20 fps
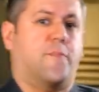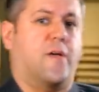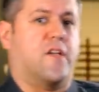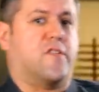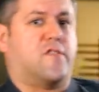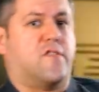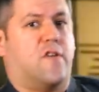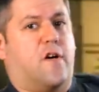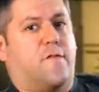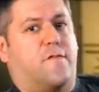
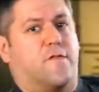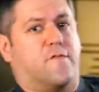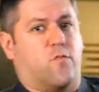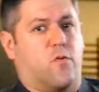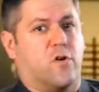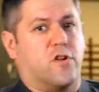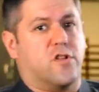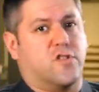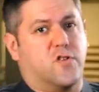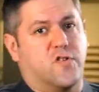based off of
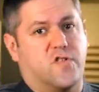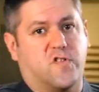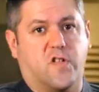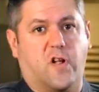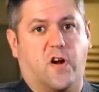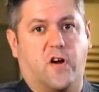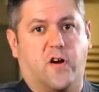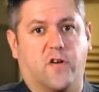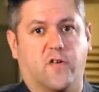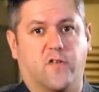one of two
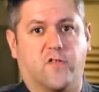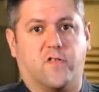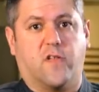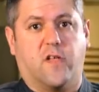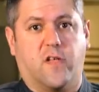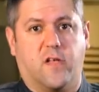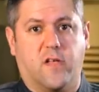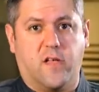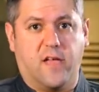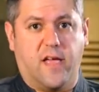scenarios.